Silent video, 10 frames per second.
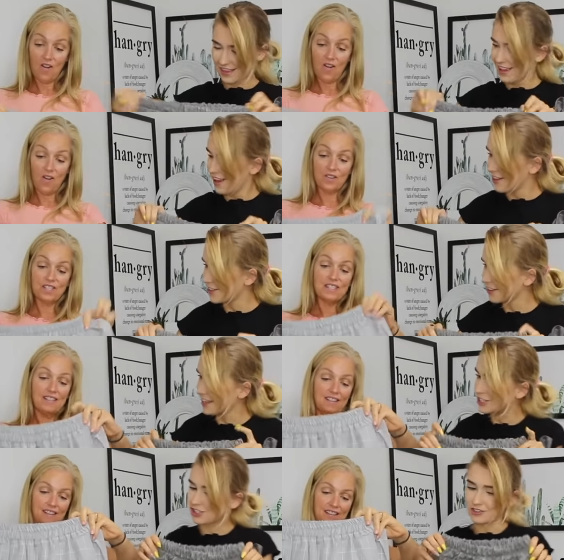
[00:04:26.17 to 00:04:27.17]
Speaker 1: Oh, they're
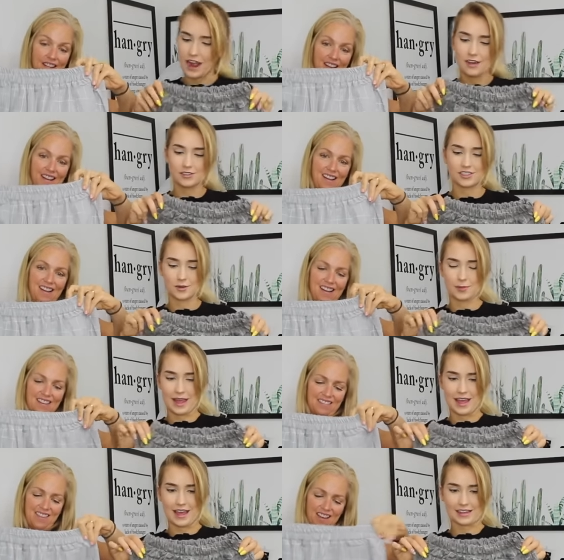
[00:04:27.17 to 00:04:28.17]
like trouser
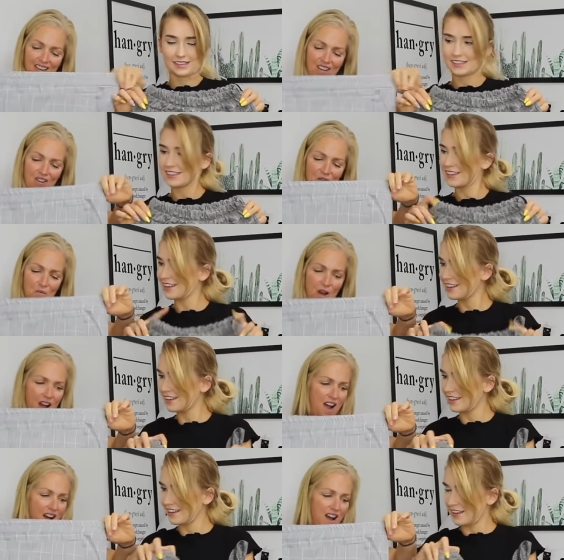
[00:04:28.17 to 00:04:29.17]
pants. Oh,
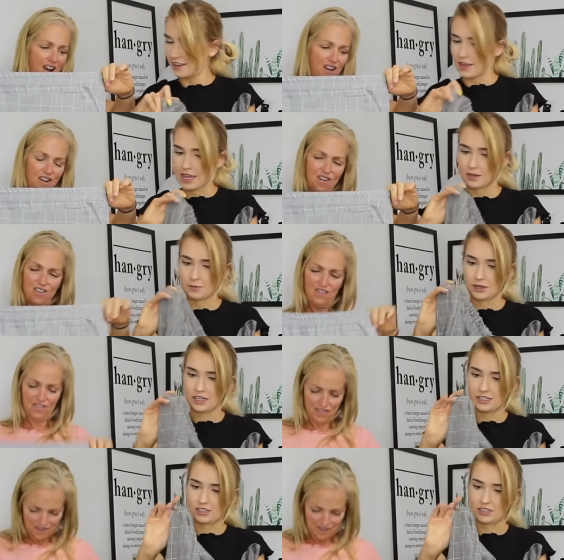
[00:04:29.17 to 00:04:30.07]
wow. And a pretty